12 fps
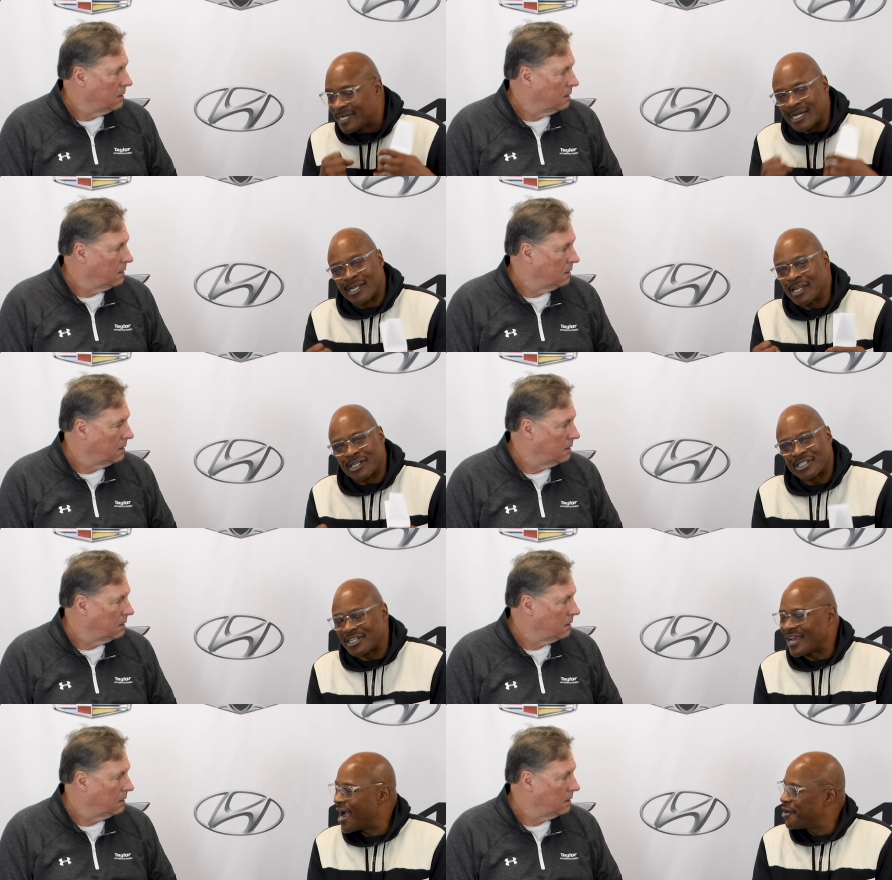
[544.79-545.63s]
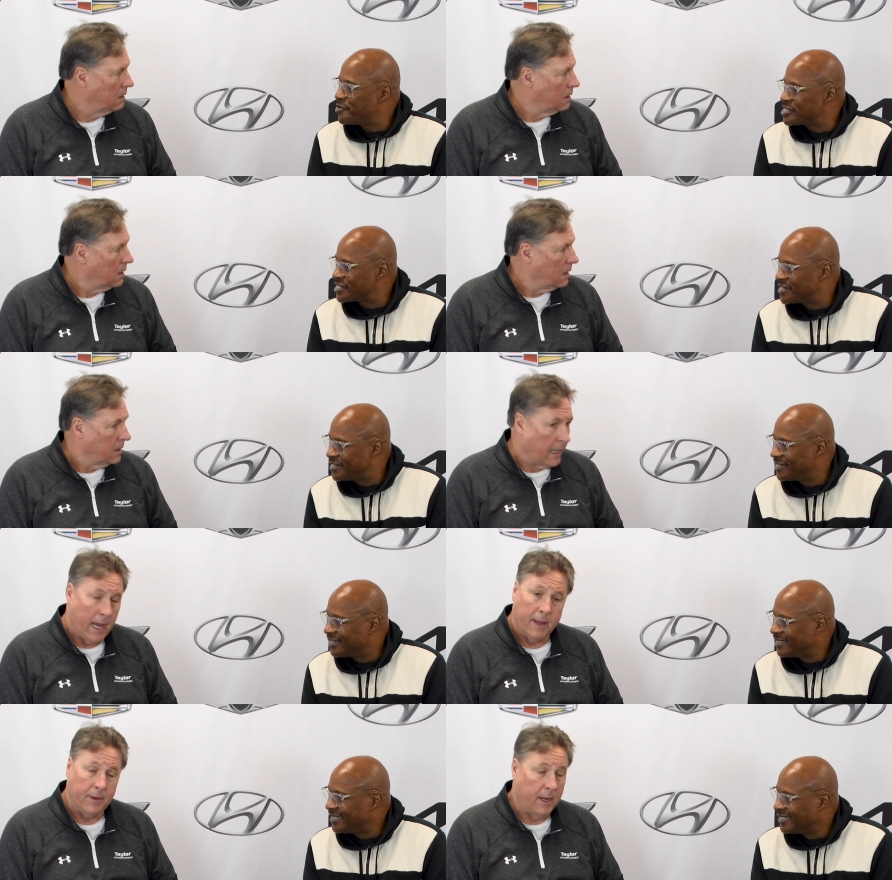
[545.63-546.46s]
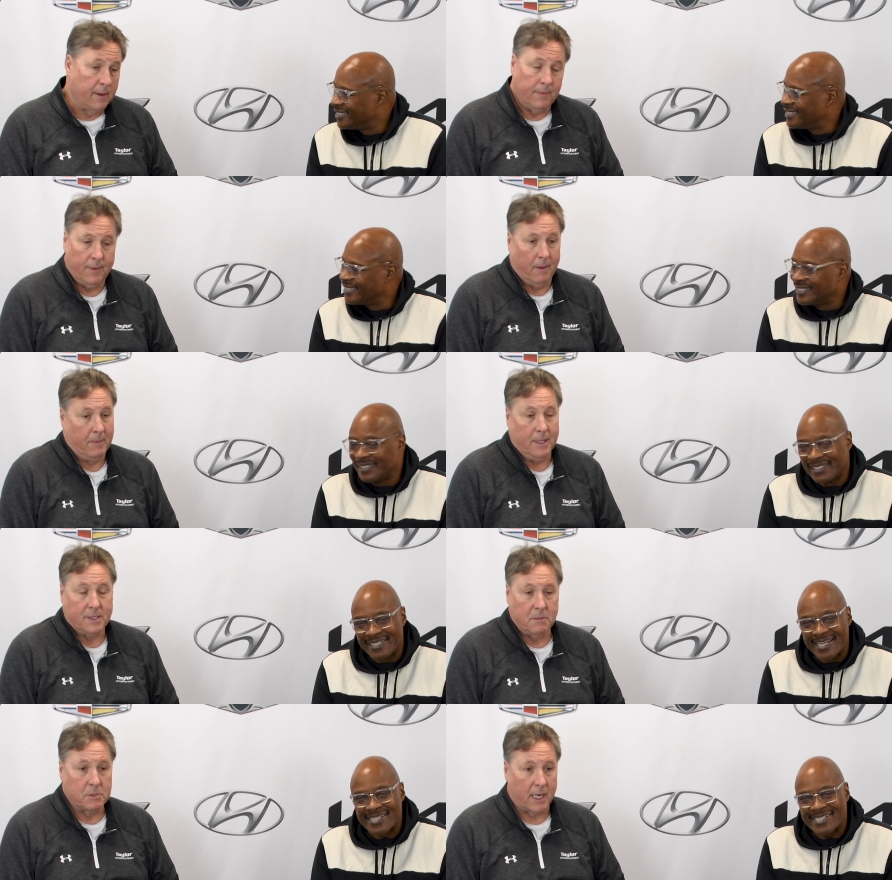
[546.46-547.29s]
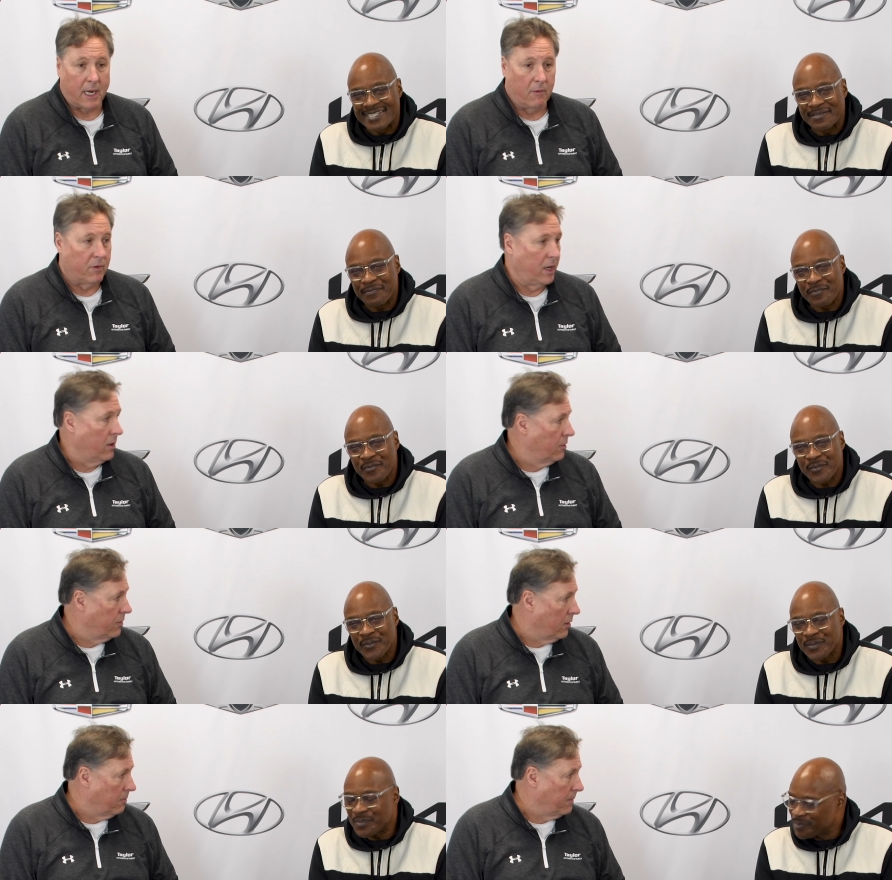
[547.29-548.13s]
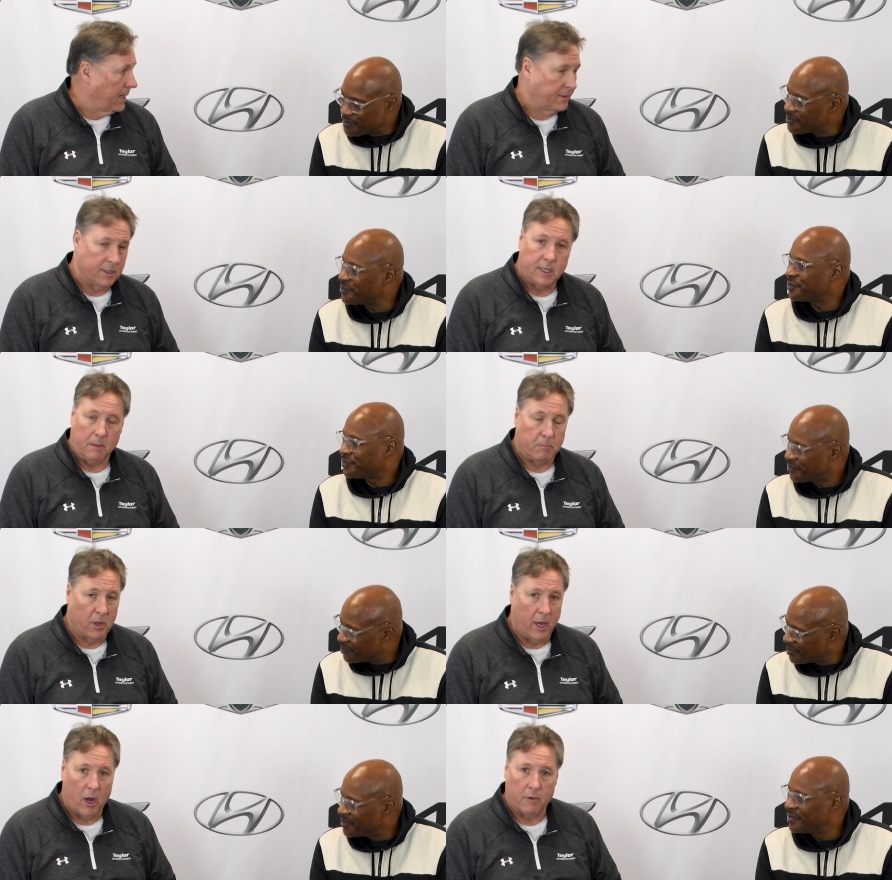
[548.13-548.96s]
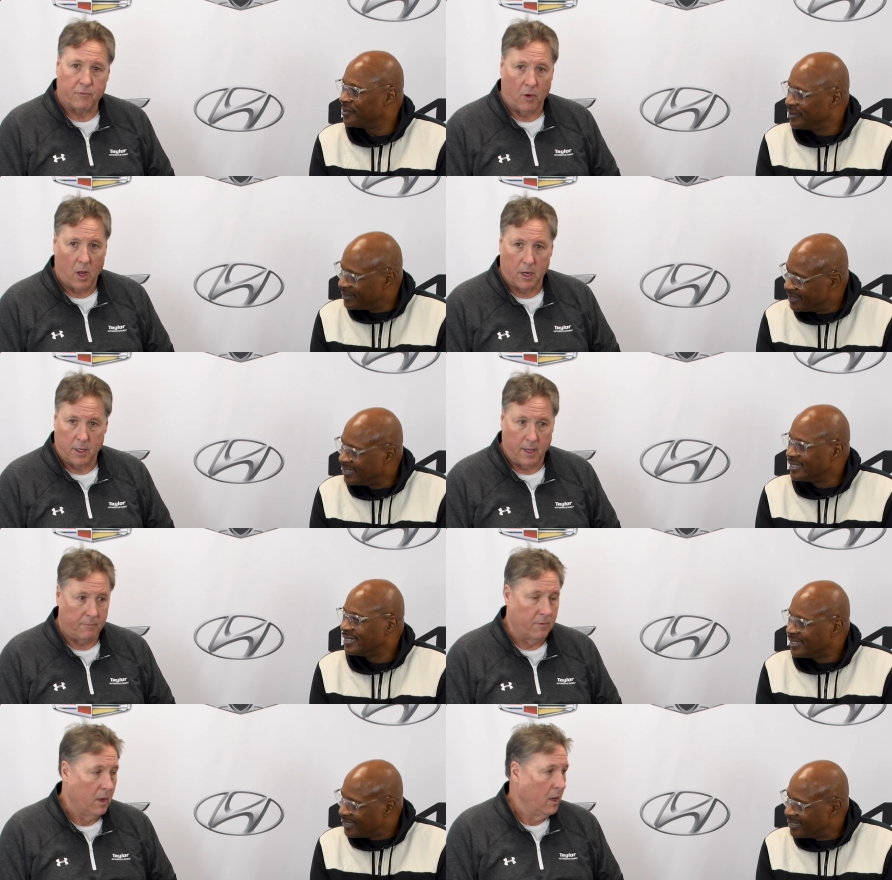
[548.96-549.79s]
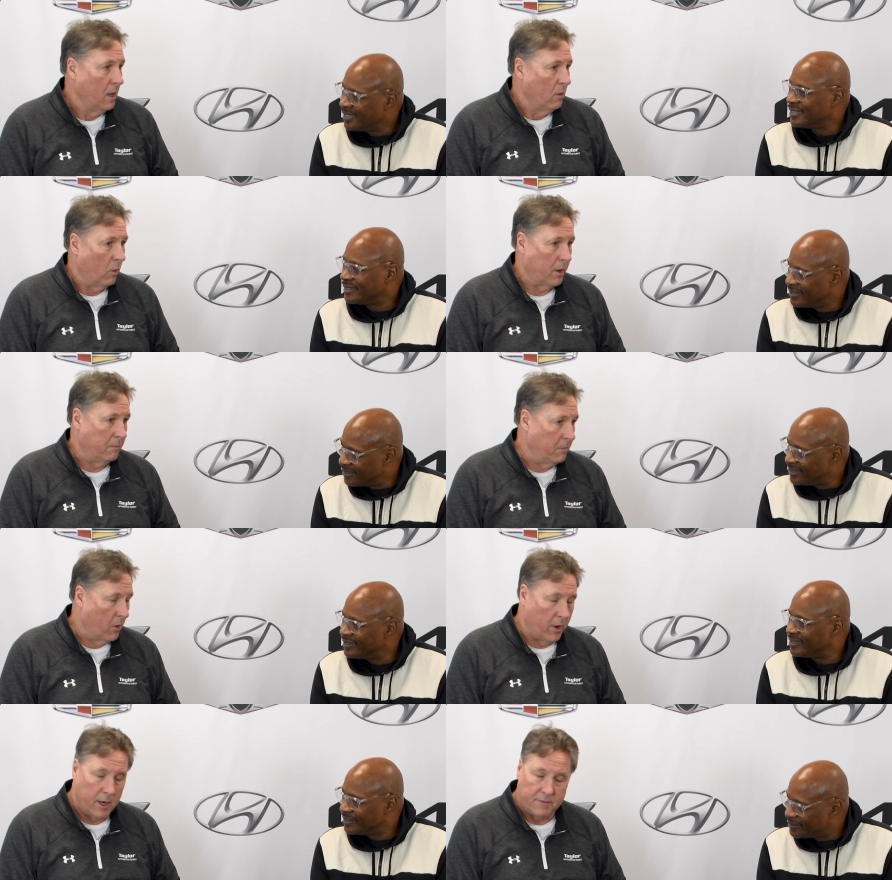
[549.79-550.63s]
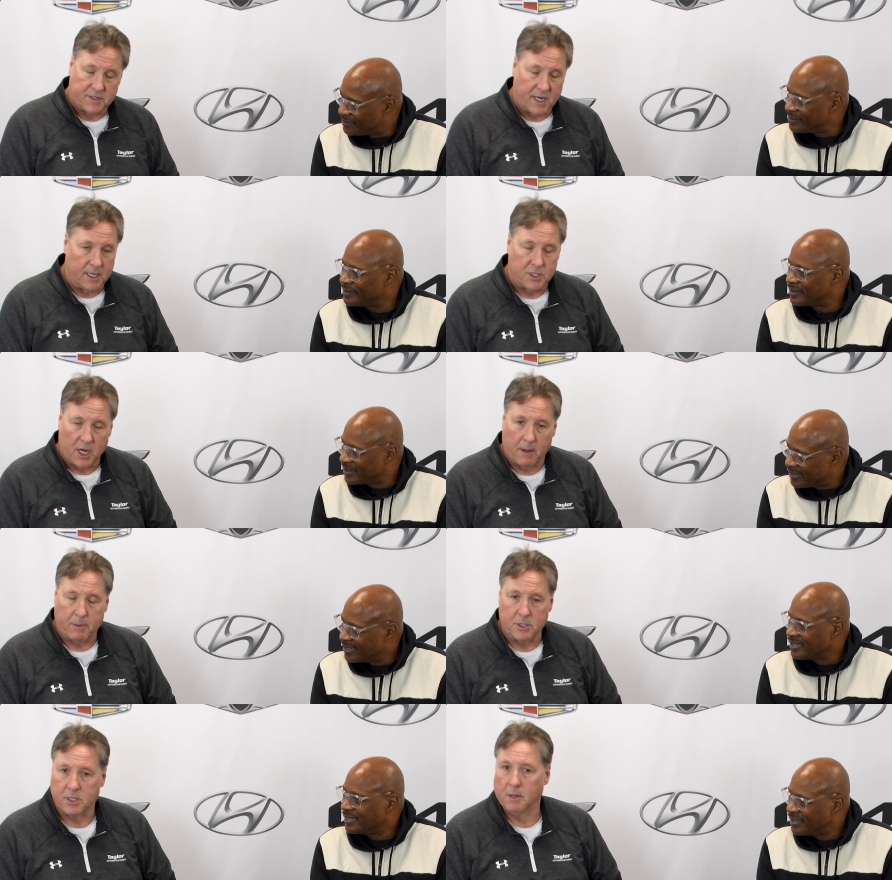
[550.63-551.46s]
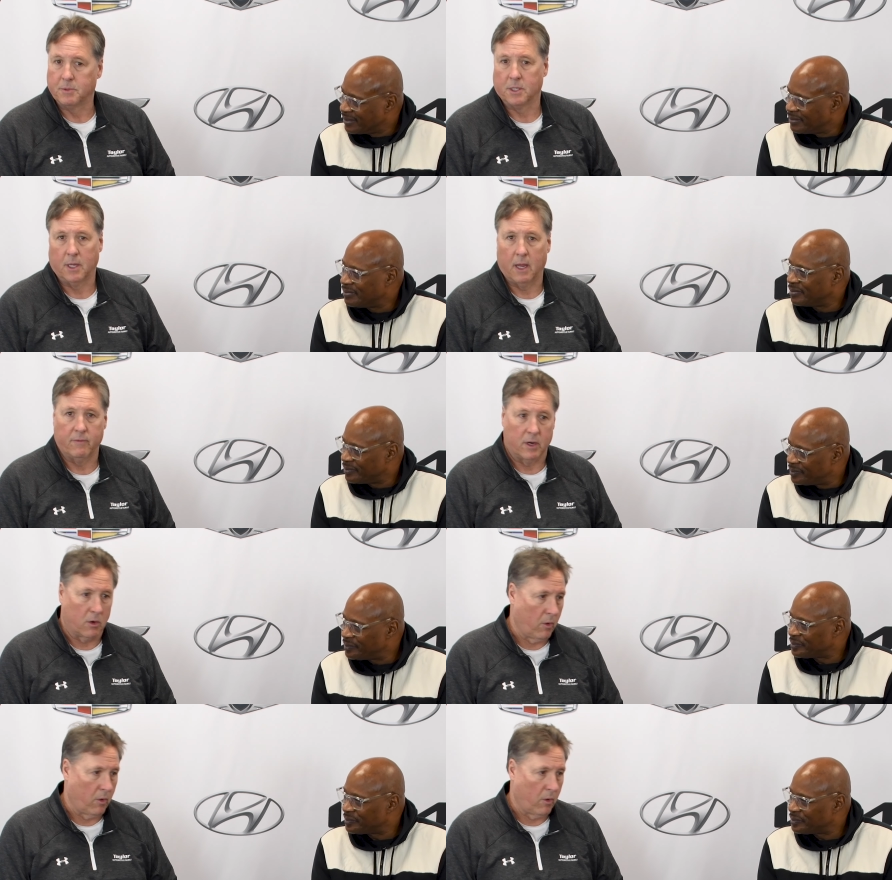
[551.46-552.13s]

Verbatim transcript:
Speaker 1: Good luck to the Irish.
Speaker 2: Yeah, they. I mean, it seems yes. like every year they make the deep playoff run, and they've won a myriad of state championships, and they have an